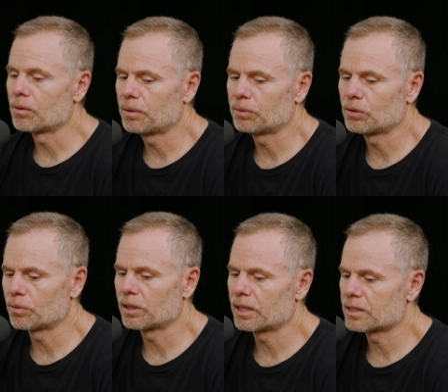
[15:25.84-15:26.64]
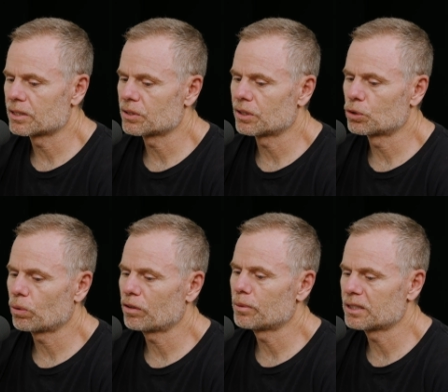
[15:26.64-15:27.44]
What people don't realize is
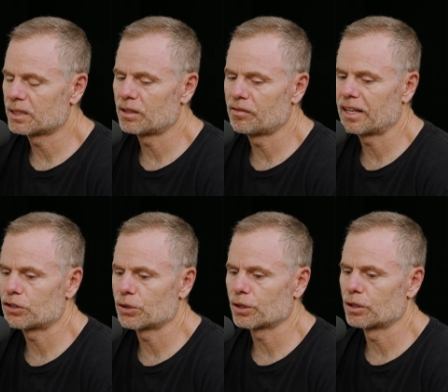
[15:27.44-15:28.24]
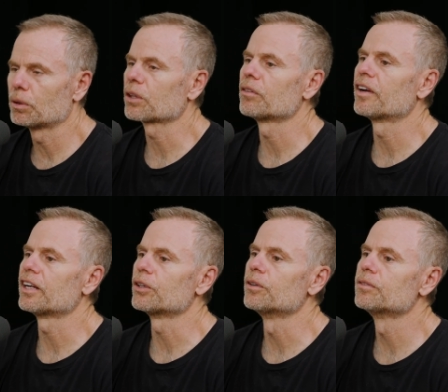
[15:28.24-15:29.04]
12 months in advance, you're going to book the
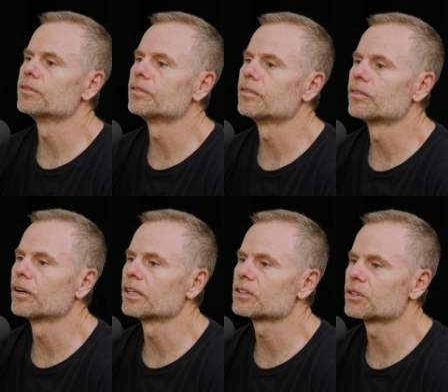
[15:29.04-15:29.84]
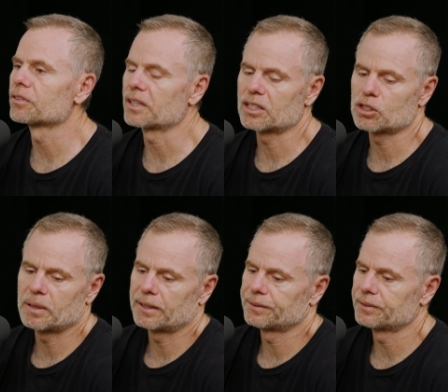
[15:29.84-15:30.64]
venue, right? So you've got to
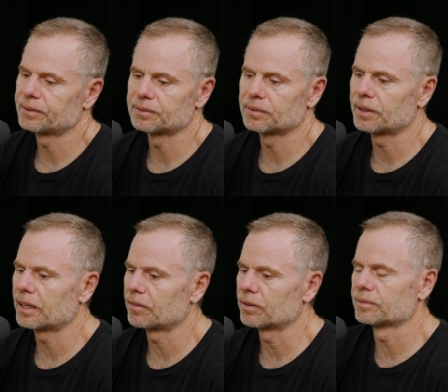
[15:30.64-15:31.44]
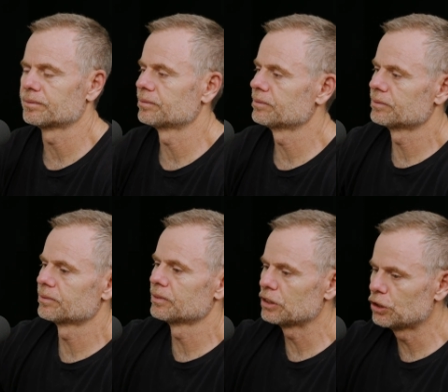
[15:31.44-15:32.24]
spend whatever,
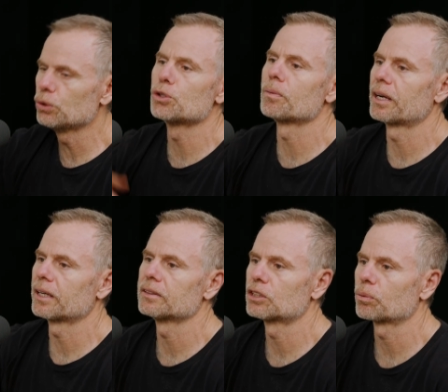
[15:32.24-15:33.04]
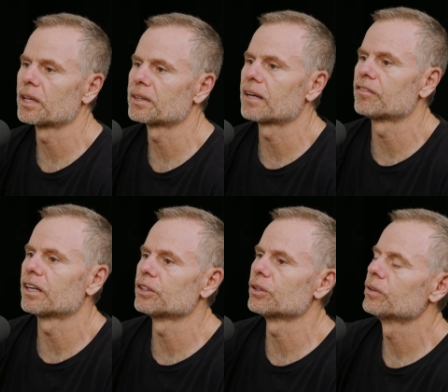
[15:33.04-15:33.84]
huge money to rent that
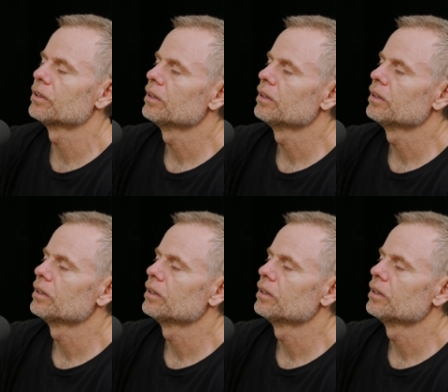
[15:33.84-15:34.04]
venue.